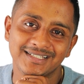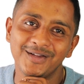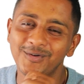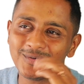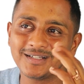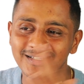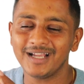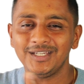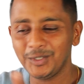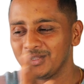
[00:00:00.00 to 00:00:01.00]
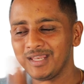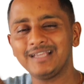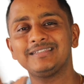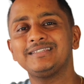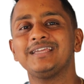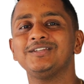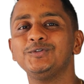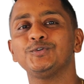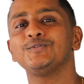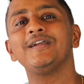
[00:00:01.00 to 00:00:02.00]
But to continue, the next stages
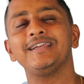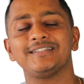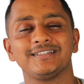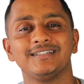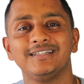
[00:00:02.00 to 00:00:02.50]
you should write.